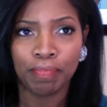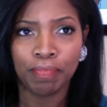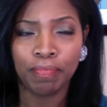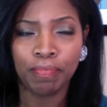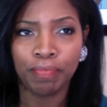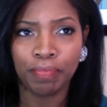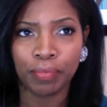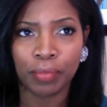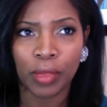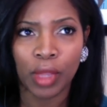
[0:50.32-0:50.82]

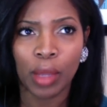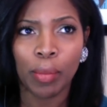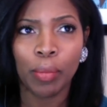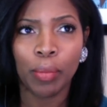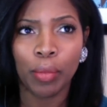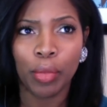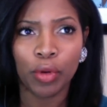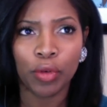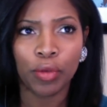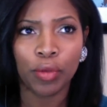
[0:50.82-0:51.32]

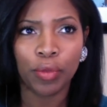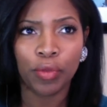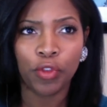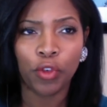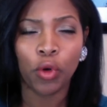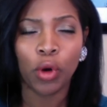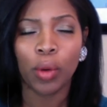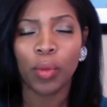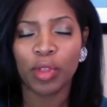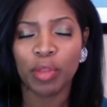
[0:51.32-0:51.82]

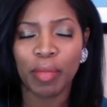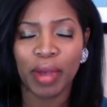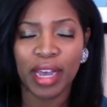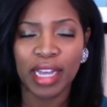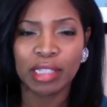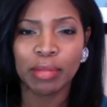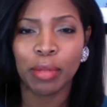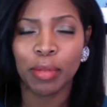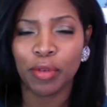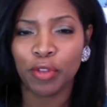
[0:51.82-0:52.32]
before, with my
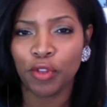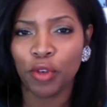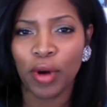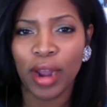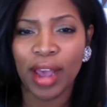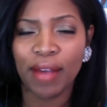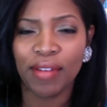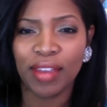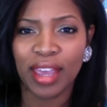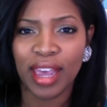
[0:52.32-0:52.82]
husband, before
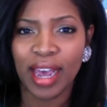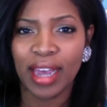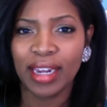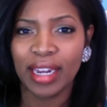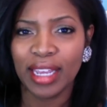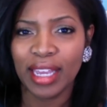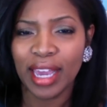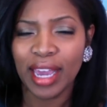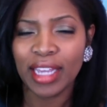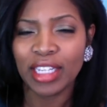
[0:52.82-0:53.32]
having gotten
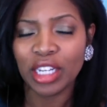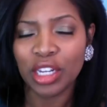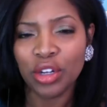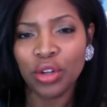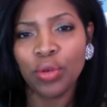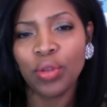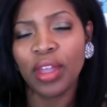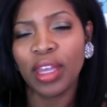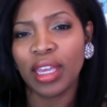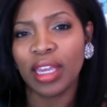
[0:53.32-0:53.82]
engaged, I
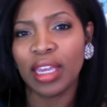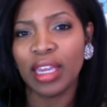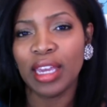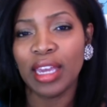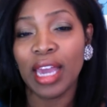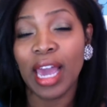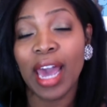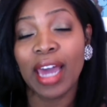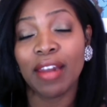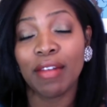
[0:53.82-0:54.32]
knew that
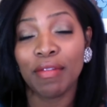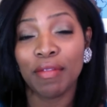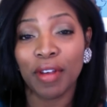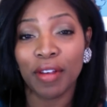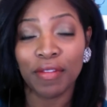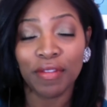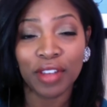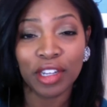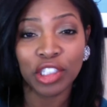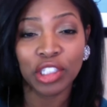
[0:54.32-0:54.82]
he had a
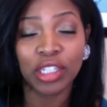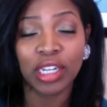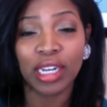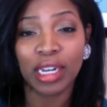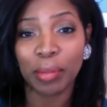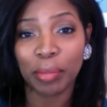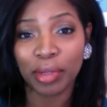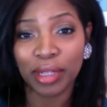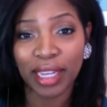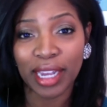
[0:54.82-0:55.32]
vision
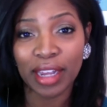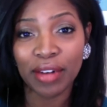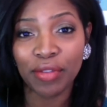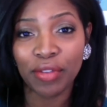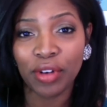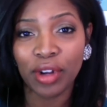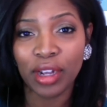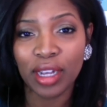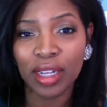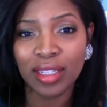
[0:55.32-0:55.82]
and a plan
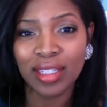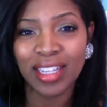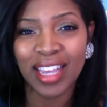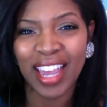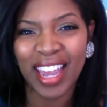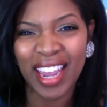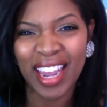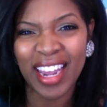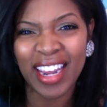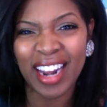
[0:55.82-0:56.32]
for us,
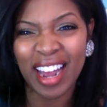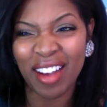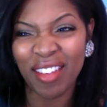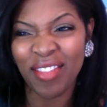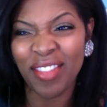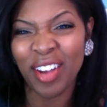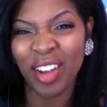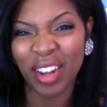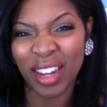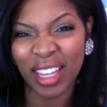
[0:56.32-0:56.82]
and I
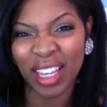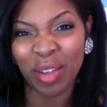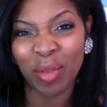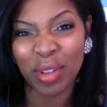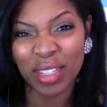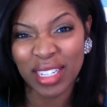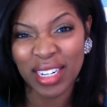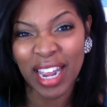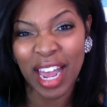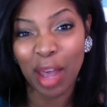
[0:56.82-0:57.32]
felt like it
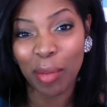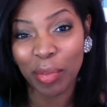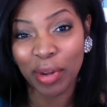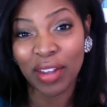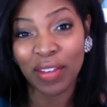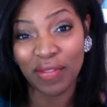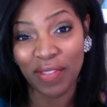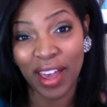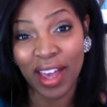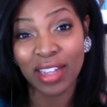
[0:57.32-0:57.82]
wasn't
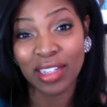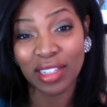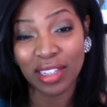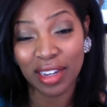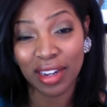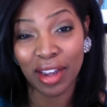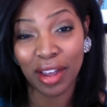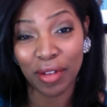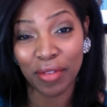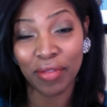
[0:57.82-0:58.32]
happening fast
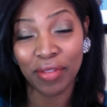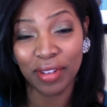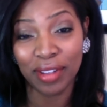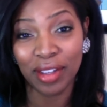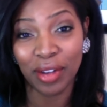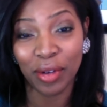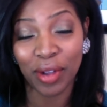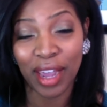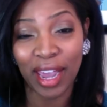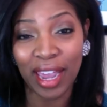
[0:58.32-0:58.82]
enough.
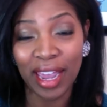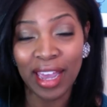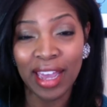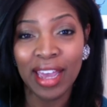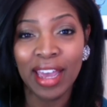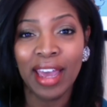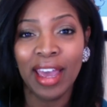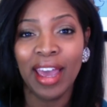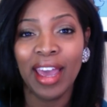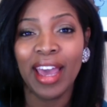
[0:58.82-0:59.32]
Okay.
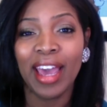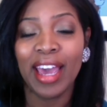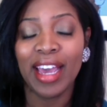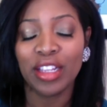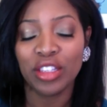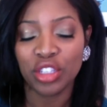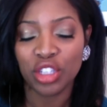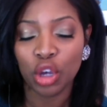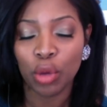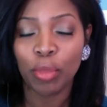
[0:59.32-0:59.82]

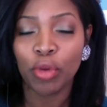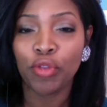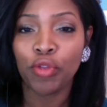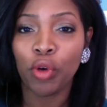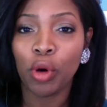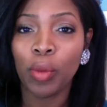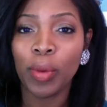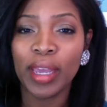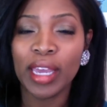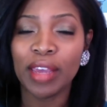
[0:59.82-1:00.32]
And so
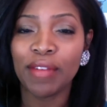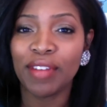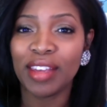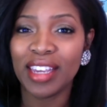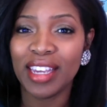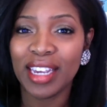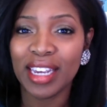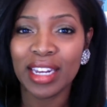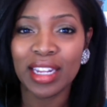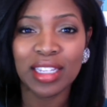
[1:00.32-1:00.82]
before we
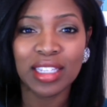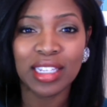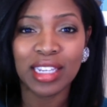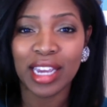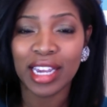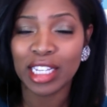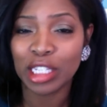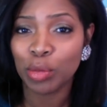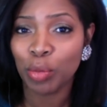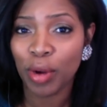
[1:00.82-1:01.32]
even get into
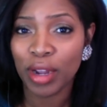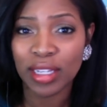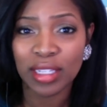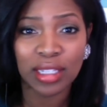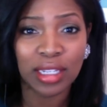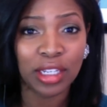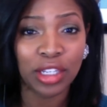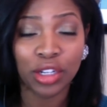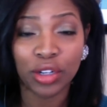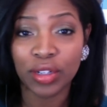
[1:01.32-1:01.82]

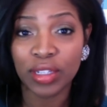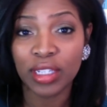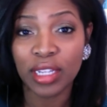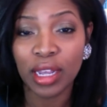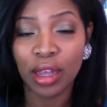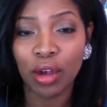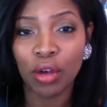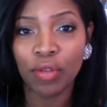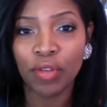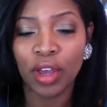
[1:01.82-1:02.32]
expressing
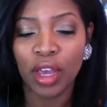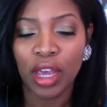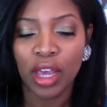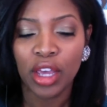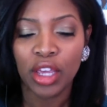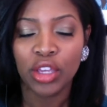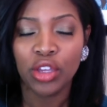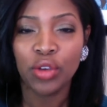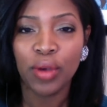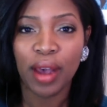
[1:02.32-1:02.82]
yourself,
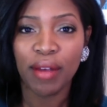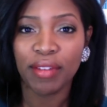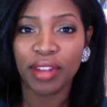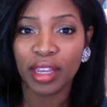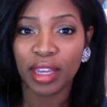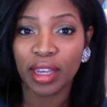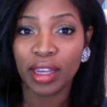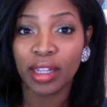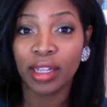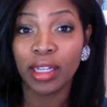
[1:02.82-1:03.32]
you have to
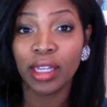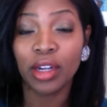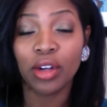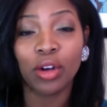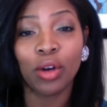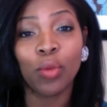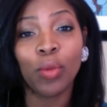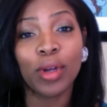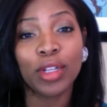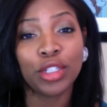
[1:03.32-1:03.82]
get clear
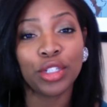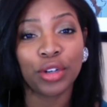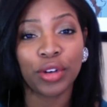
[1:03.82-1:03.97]
on what's